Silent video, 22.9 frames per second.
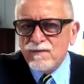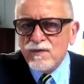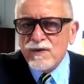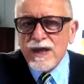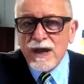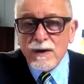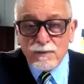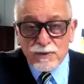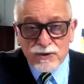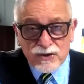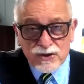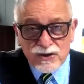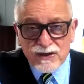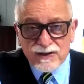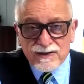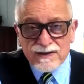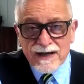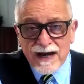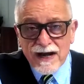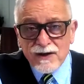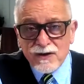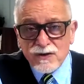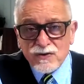for that which you
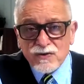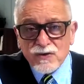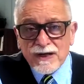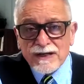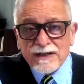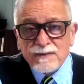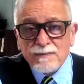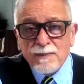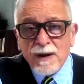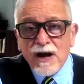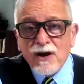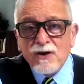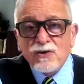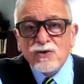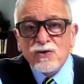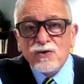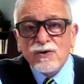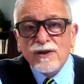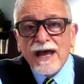desire to transpire in your